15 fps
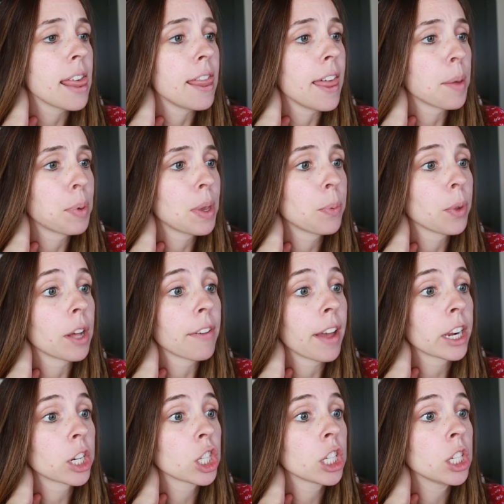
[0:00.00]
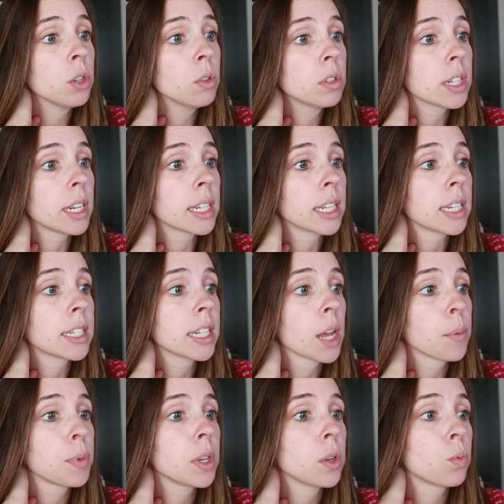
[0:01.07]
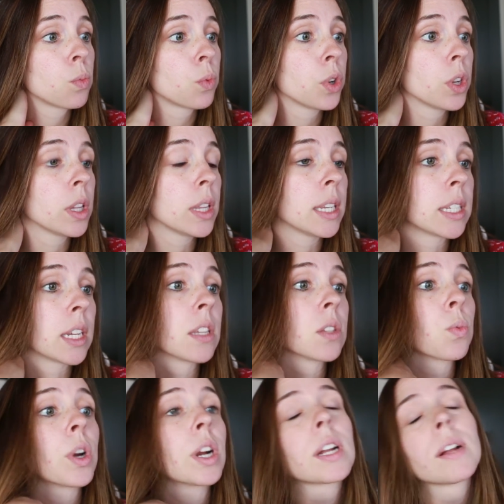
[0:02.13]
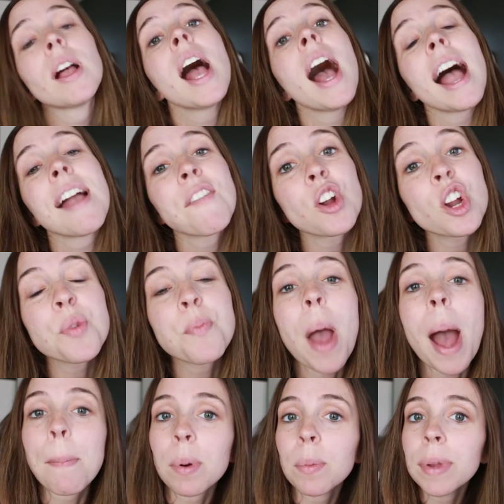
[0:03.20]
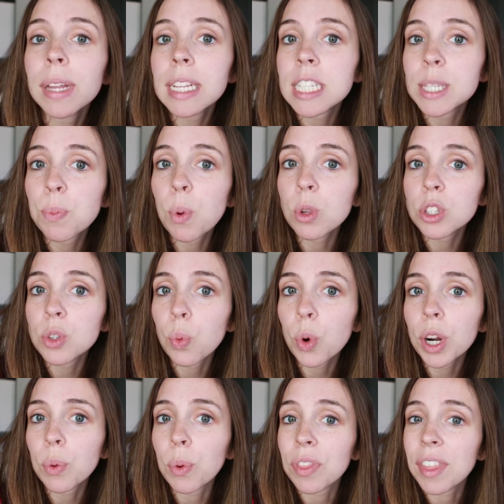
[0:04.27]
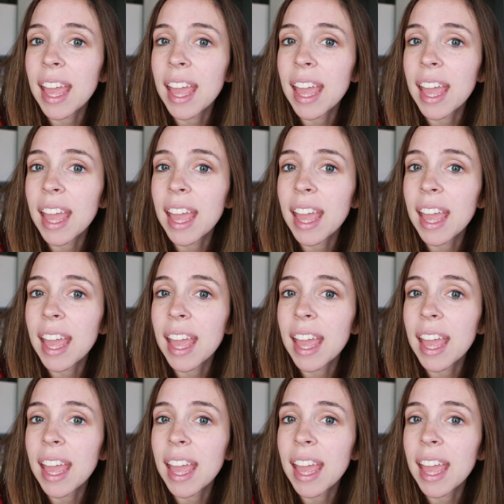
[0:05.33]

that people have actually used and can tell me really does work. I've heard peppermint is supposed to work with